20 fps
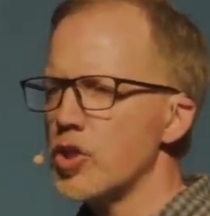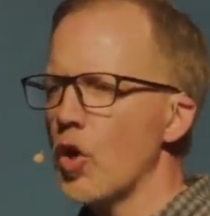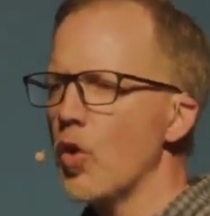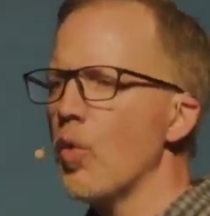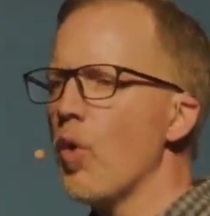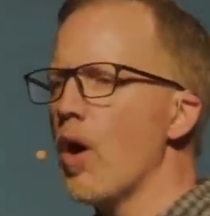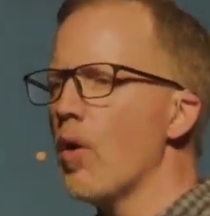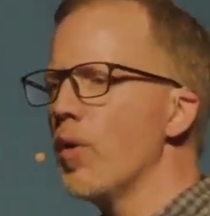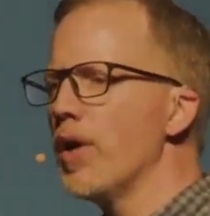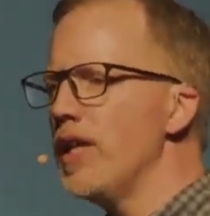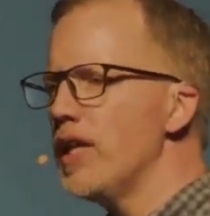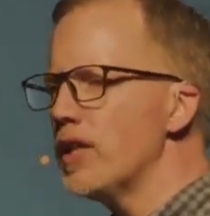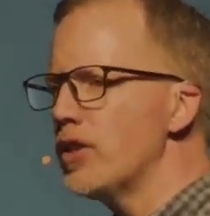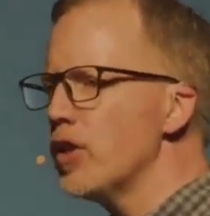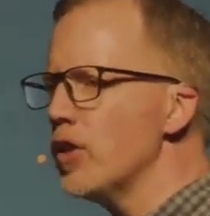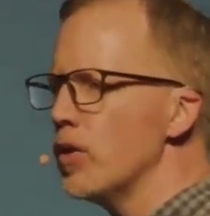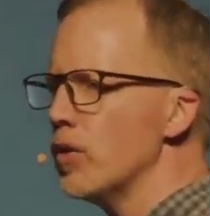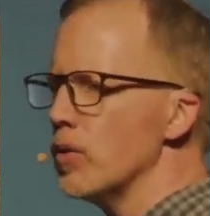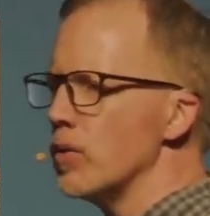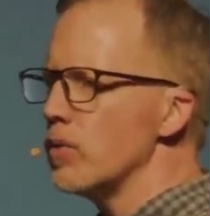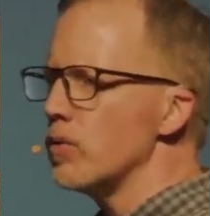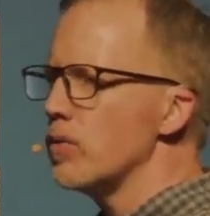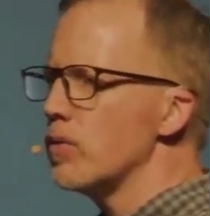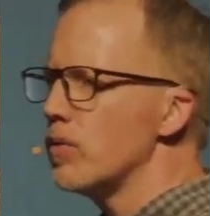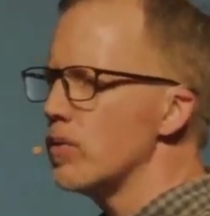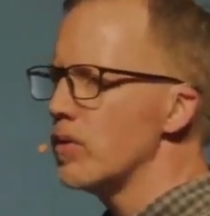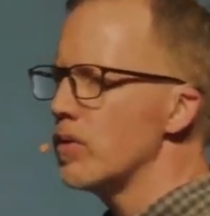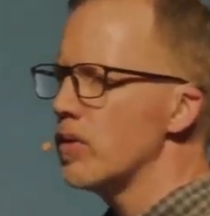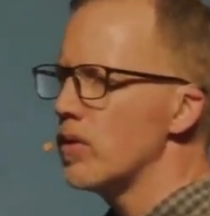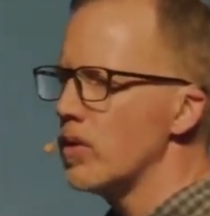So what would he do?
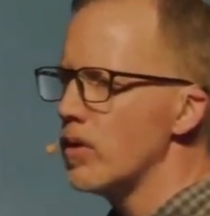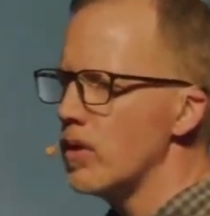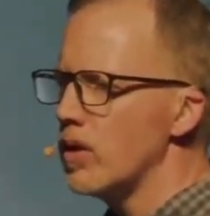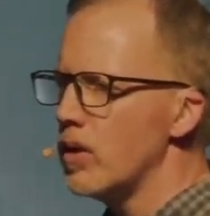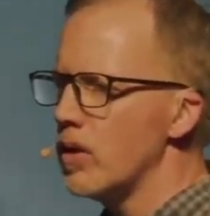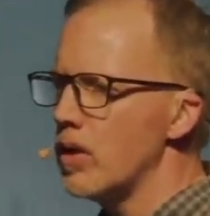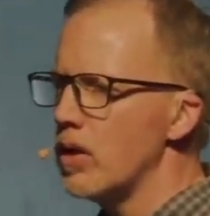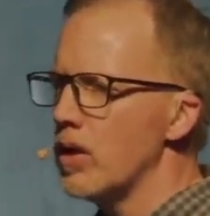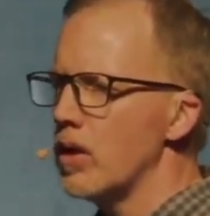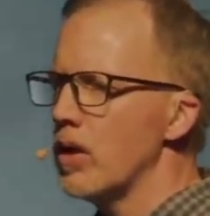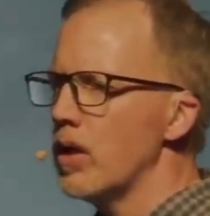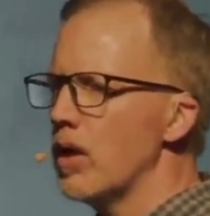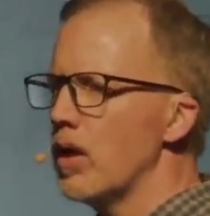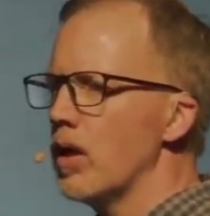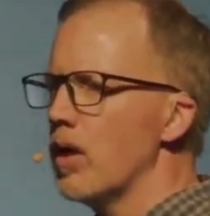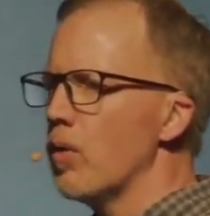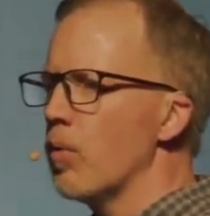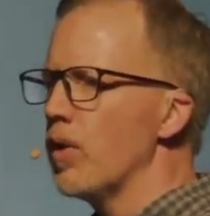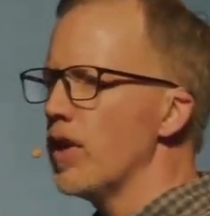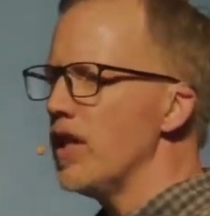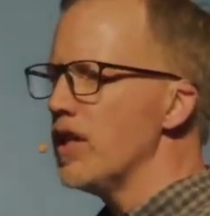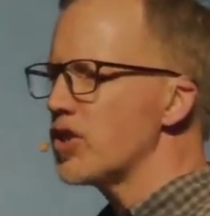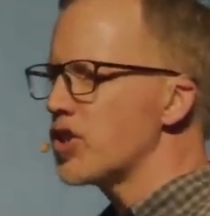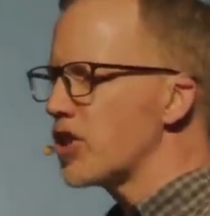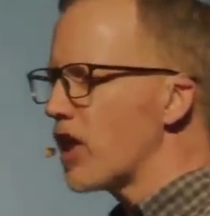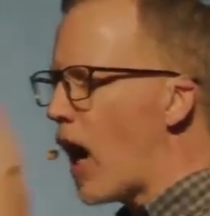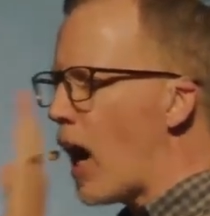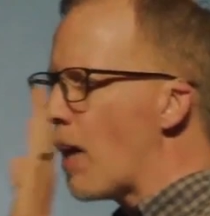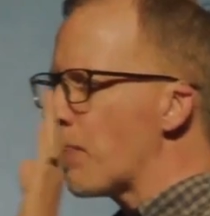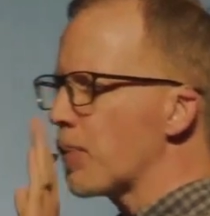Would
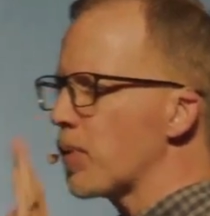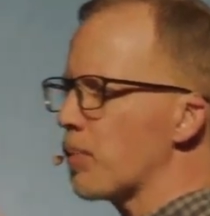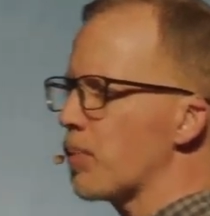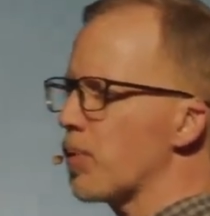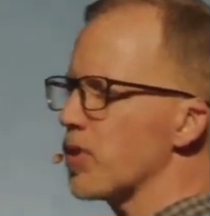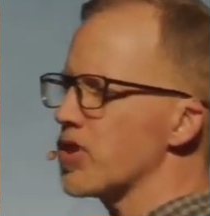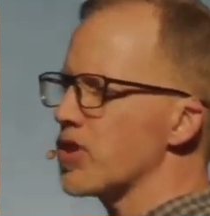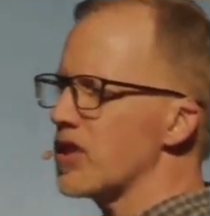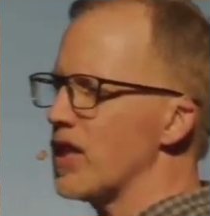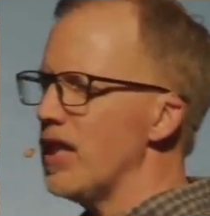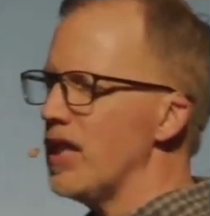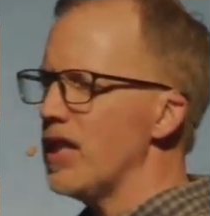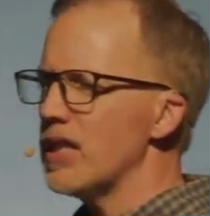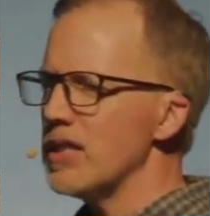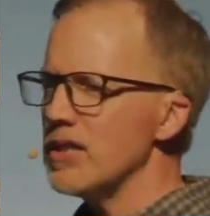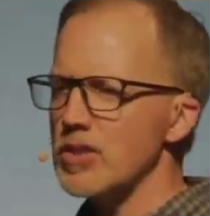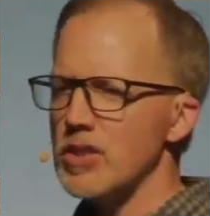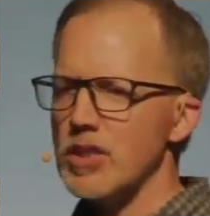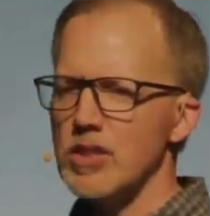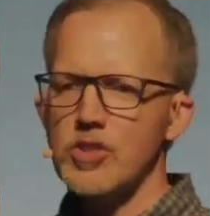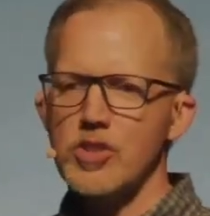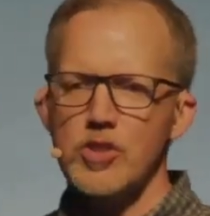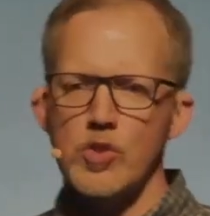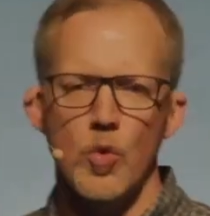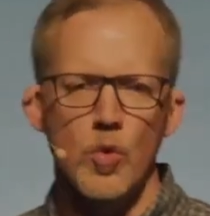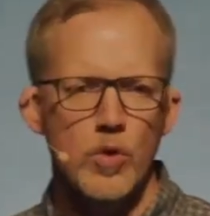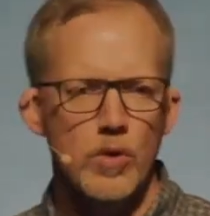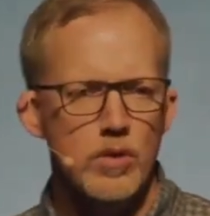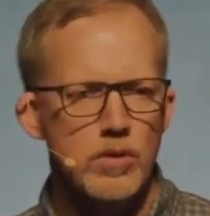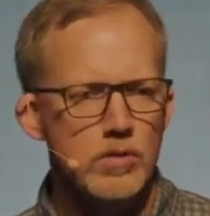he stop the proceedings and
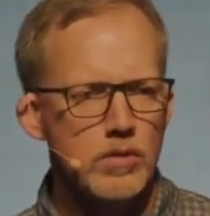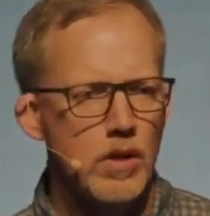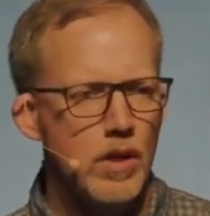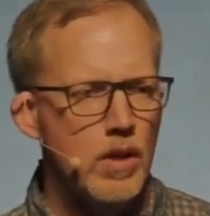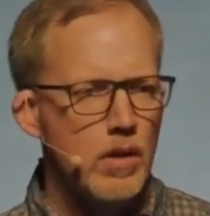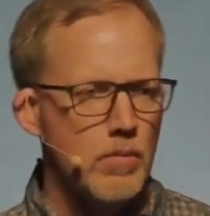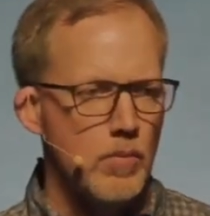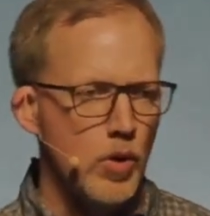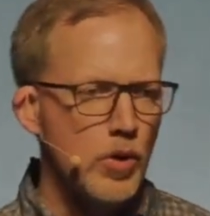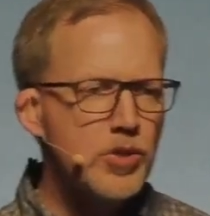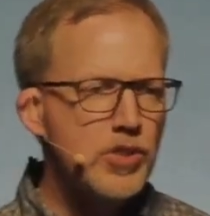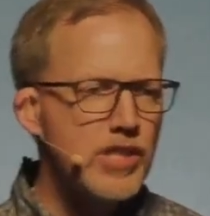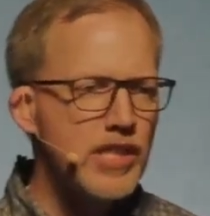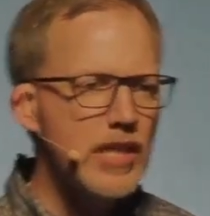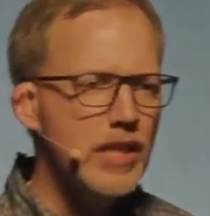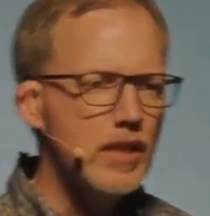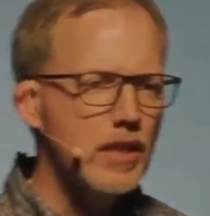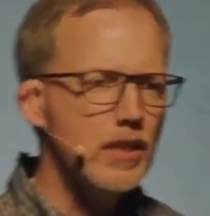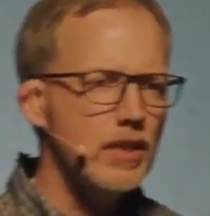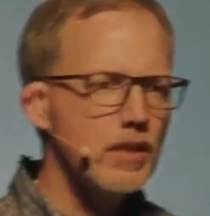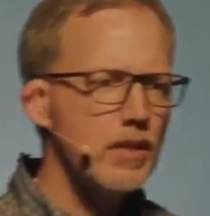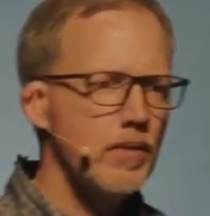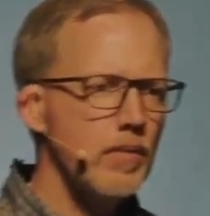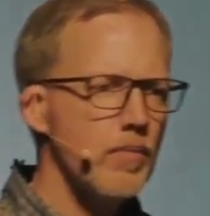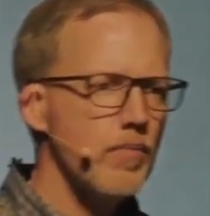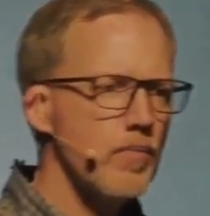scorn mercy?